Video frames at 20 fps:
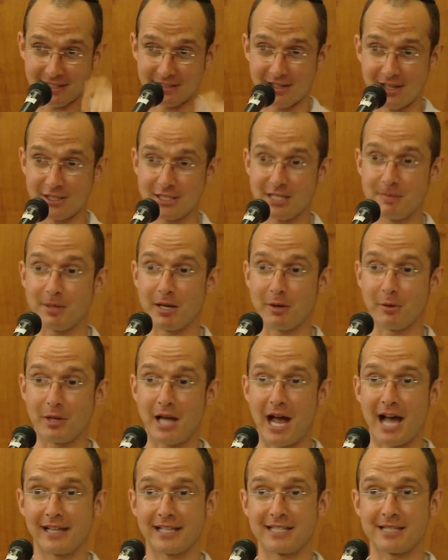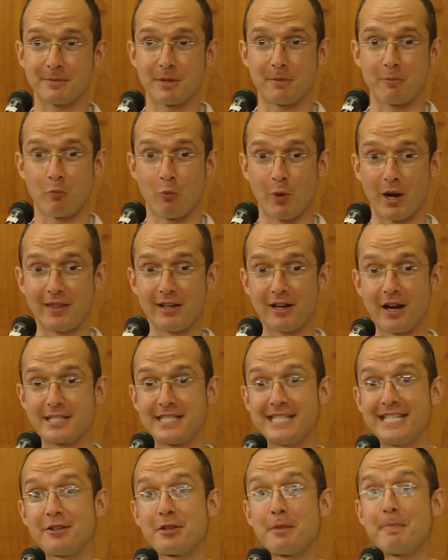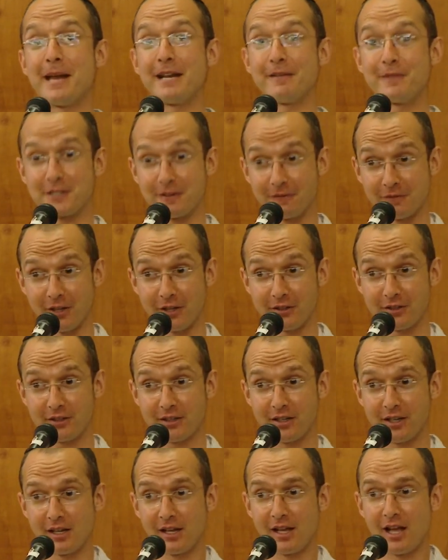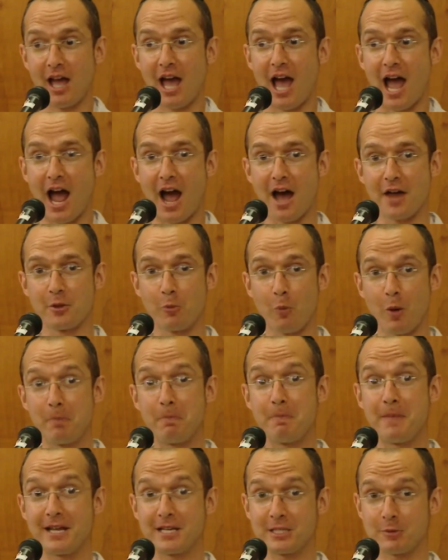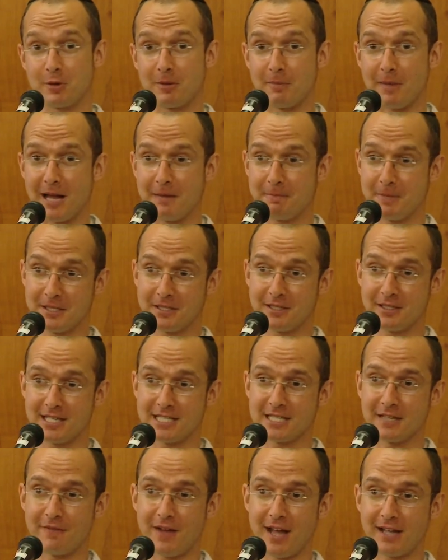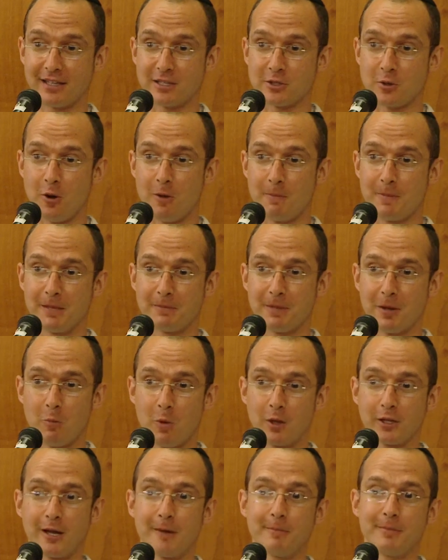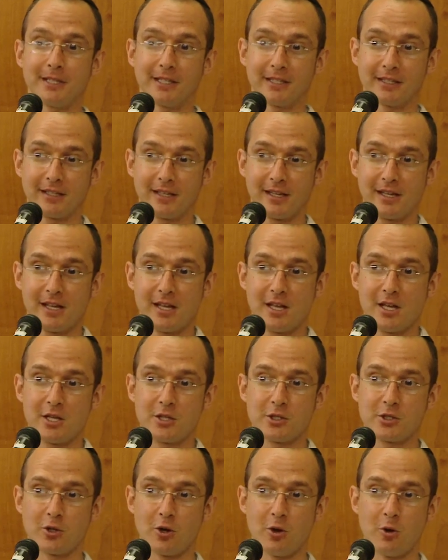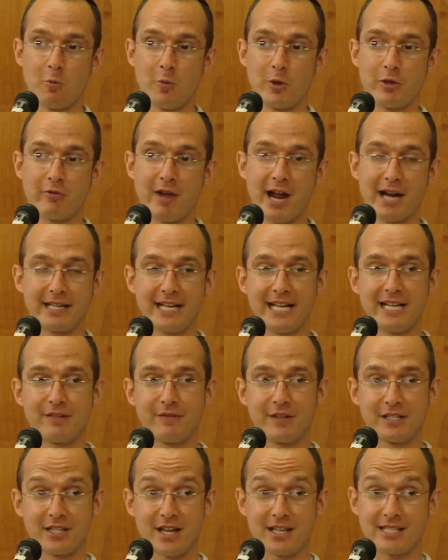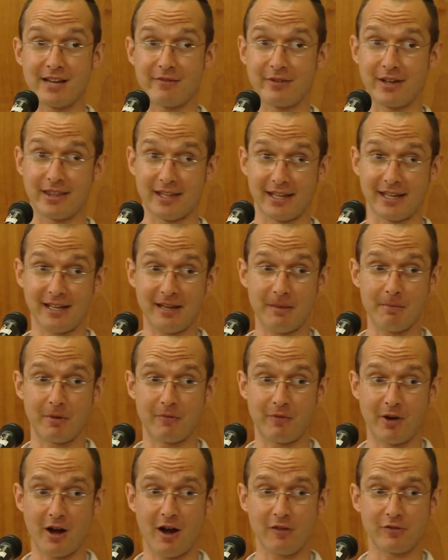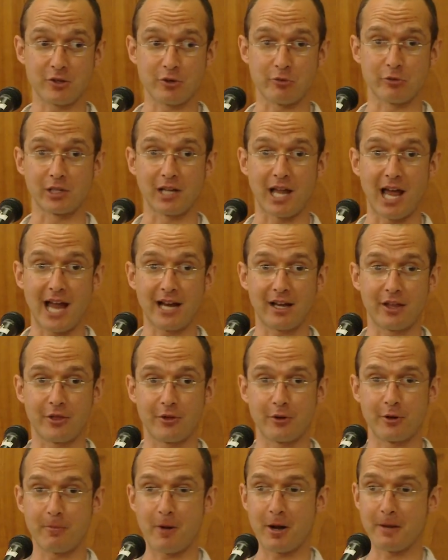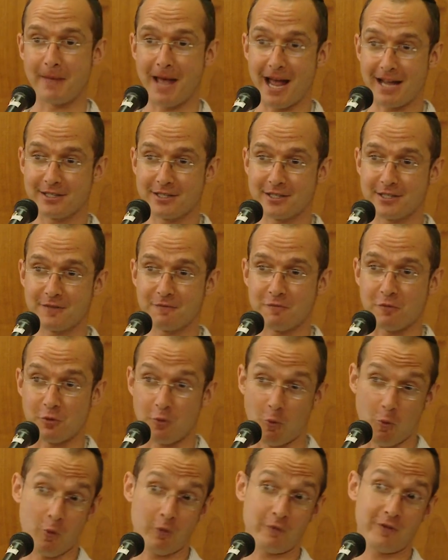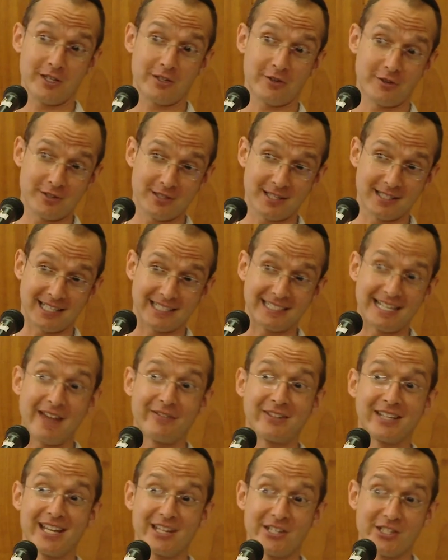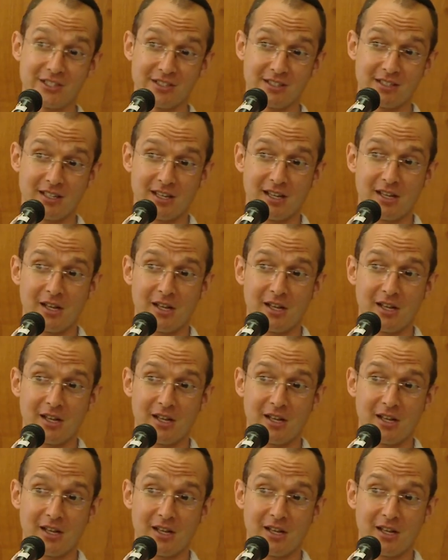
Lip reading: technology, but I will highlight some of what I think I see at the benefits of Flutter. The biggest one, in my opinion, is the fact that it's all built by one company. So with React Native, it does everything, but very often you're relying on third-party packages for core features, things like navigation.